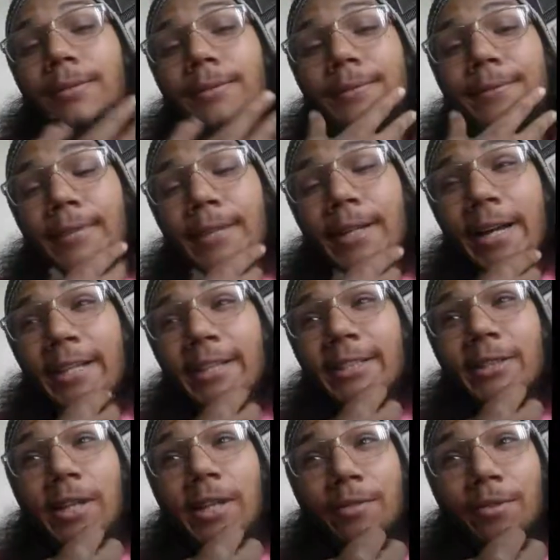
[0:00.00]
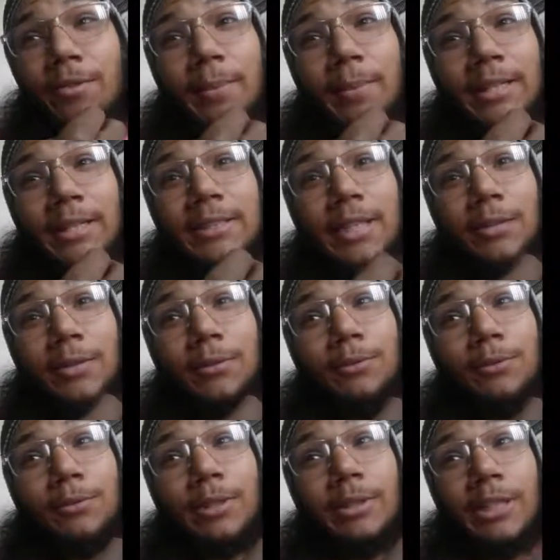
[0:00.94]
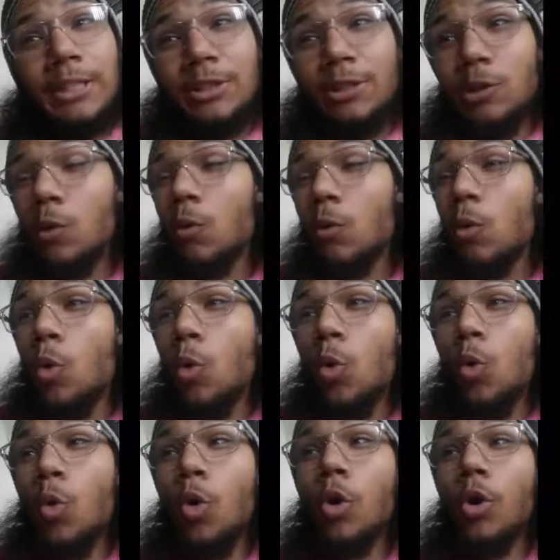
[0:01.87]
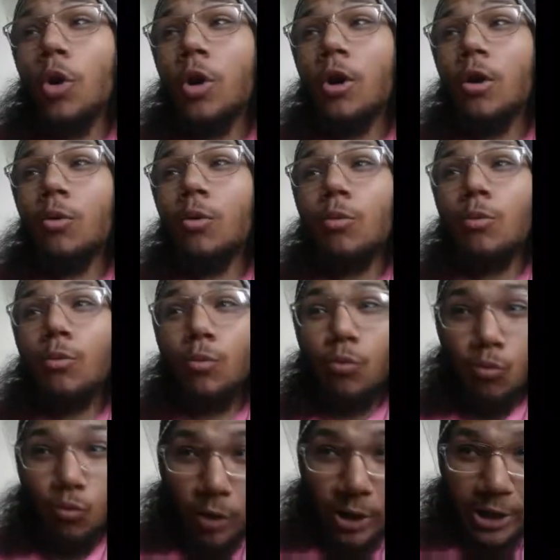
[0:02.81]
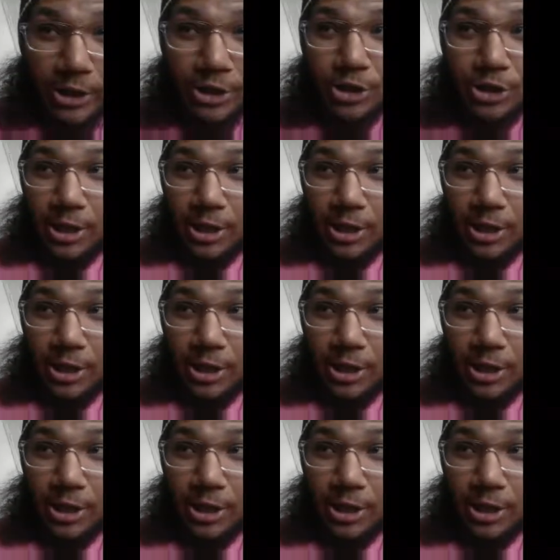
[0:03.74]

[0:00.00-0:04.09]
I still haven't maxed out Ichigo or Renji,